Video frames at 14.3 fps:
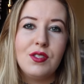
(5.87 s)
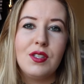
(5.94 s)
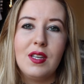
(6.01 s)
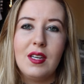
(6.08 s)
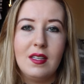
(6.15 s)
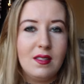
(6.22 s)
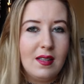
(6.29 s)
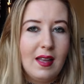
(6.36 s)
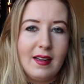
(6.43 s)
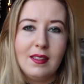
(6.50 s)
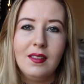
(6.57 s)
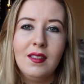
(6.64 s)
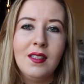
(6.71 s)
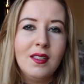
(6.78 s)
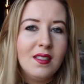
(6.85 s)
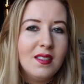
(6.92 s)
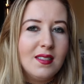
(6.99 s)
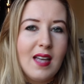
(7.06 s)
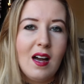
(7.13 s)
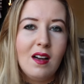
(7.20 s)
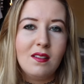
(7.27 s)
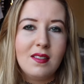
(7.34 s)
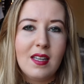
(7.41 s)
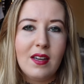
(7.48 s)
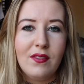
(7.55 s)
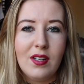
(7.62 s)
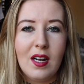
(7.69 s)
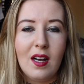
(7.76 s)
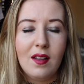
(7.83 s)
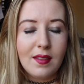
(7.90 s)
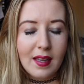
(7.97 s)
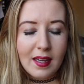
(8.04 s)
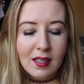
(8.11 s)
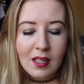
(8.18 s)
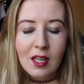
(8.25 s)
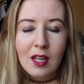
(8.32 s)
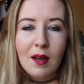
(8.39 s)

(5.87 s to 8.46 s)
so there is like sounds every now and then.